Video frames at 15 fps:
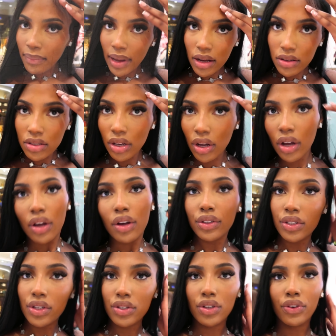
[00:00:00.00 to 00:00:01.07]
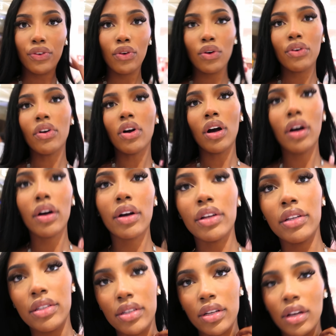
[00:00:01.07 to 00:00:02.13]
about to go to Sephora
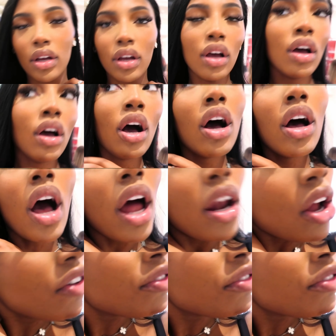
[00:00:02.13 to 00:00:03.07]
because a lot